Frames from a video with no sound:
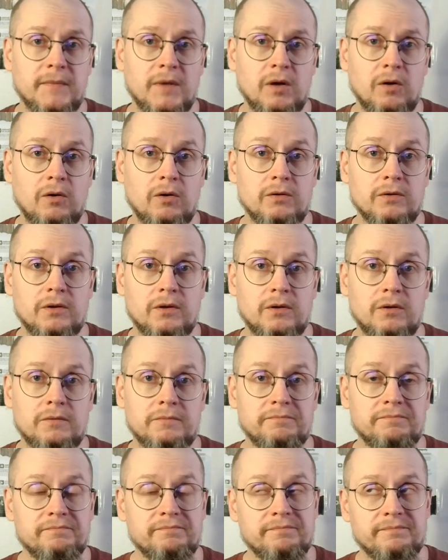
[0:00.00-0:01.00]
although
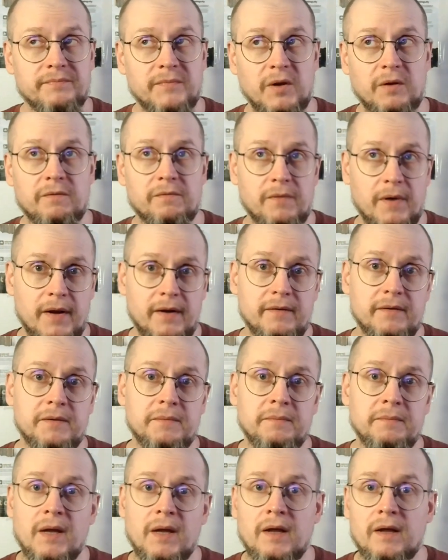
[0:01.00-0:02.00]
the friend
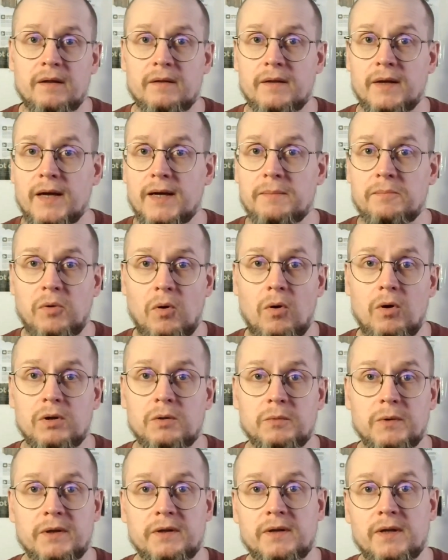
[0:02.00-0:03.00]
they
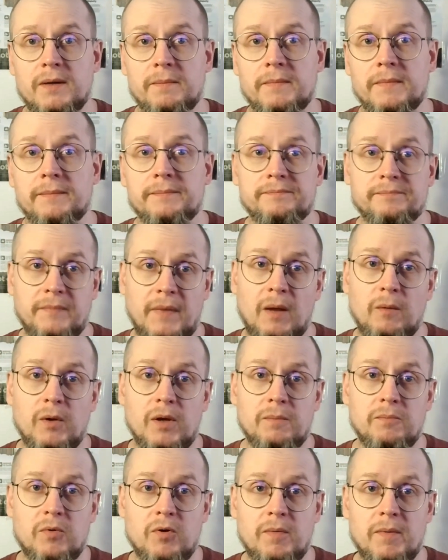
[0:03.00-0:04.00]
brought with them
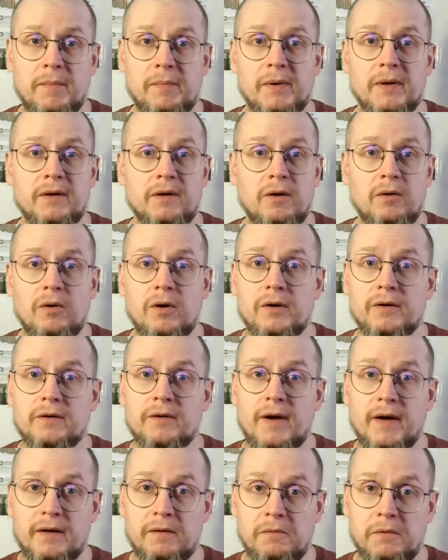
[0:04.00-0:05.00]
will probably no longer
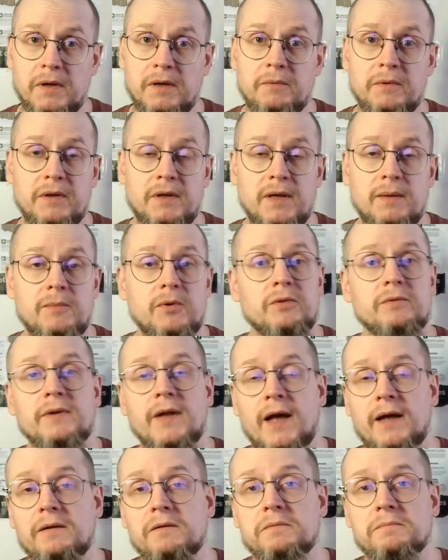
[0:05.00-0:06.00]
agree with them on
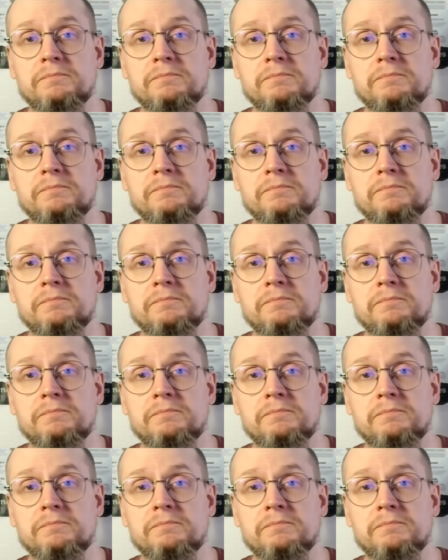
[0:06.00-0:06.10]
that.